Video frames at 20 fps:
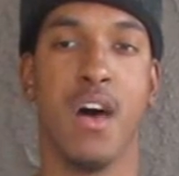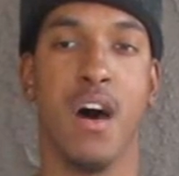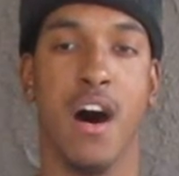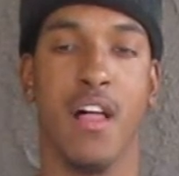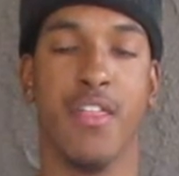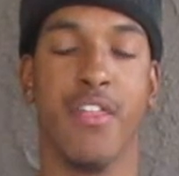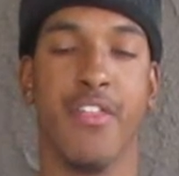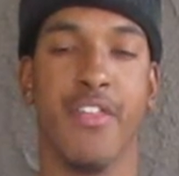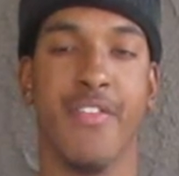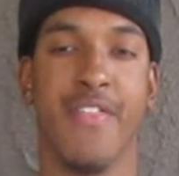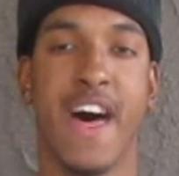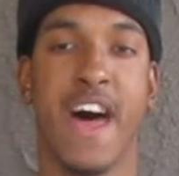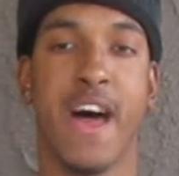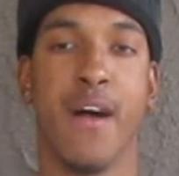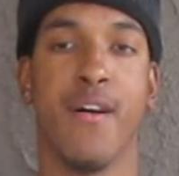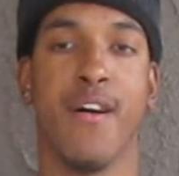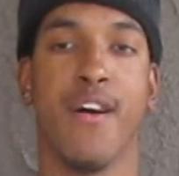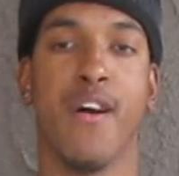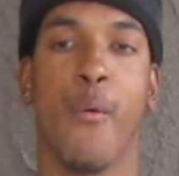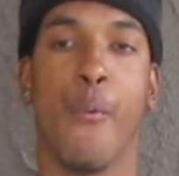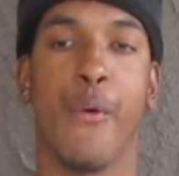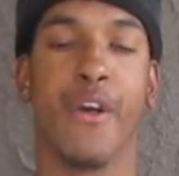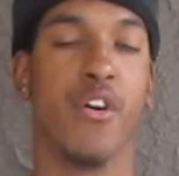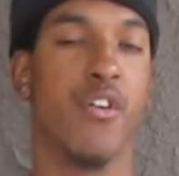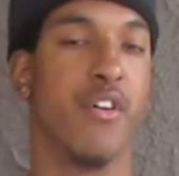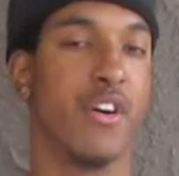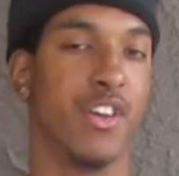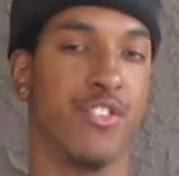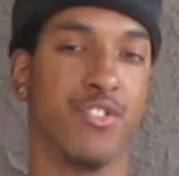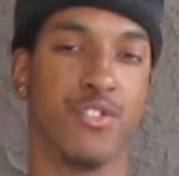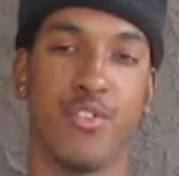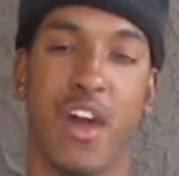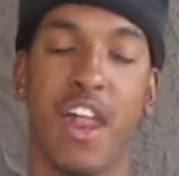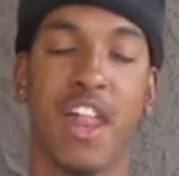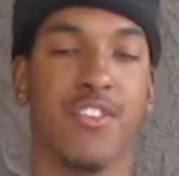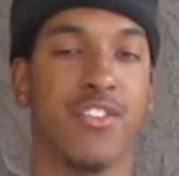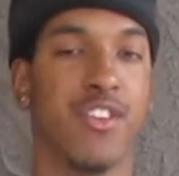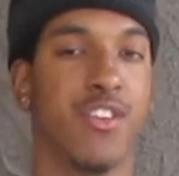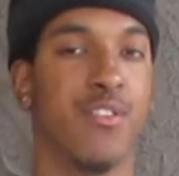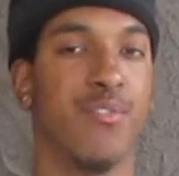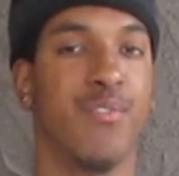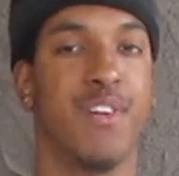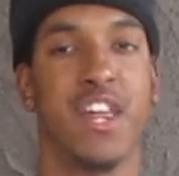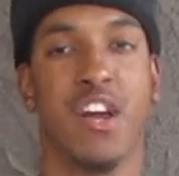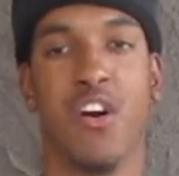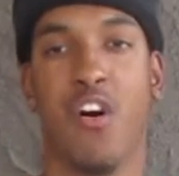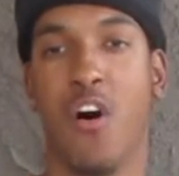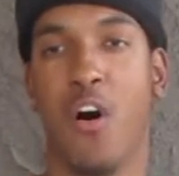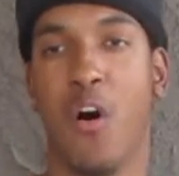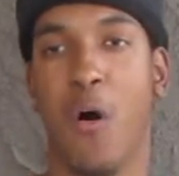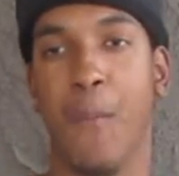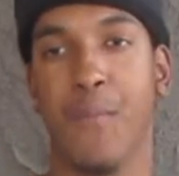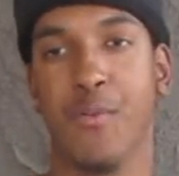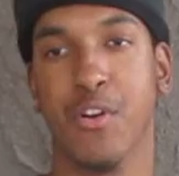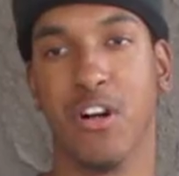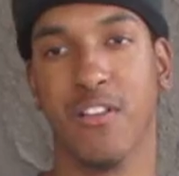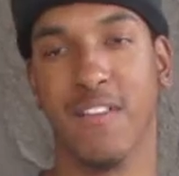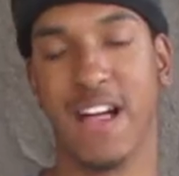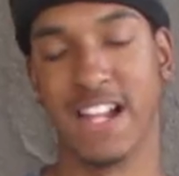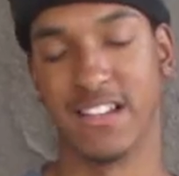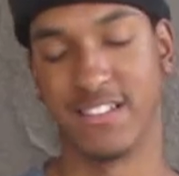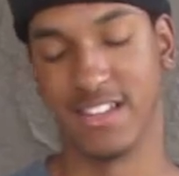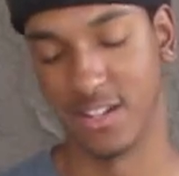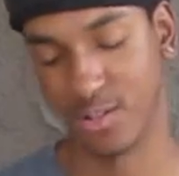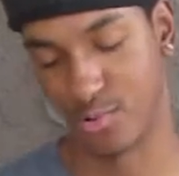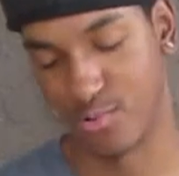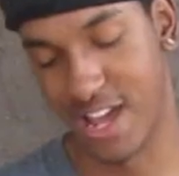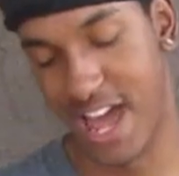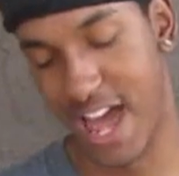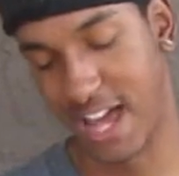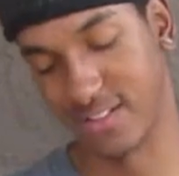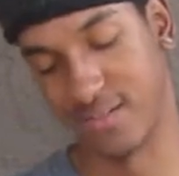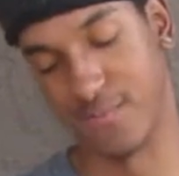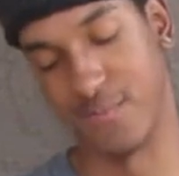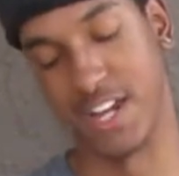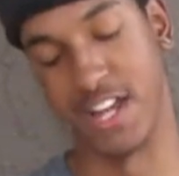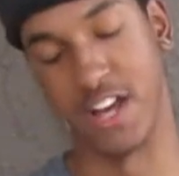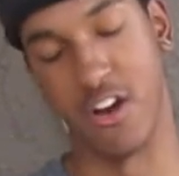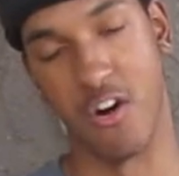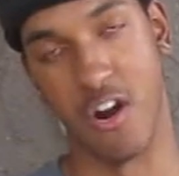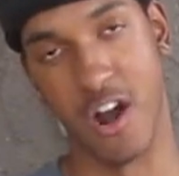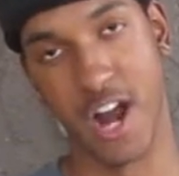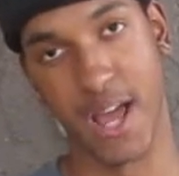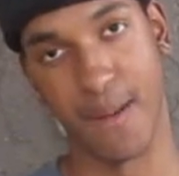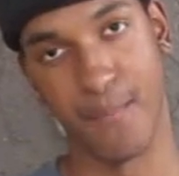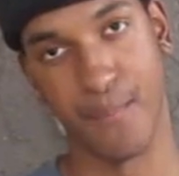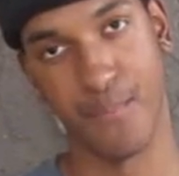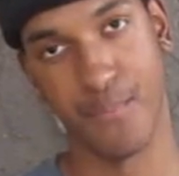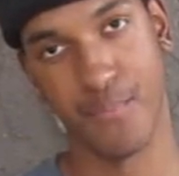Other than that, we're going to get straight into this video. I hope y'all like this reaction video, alright?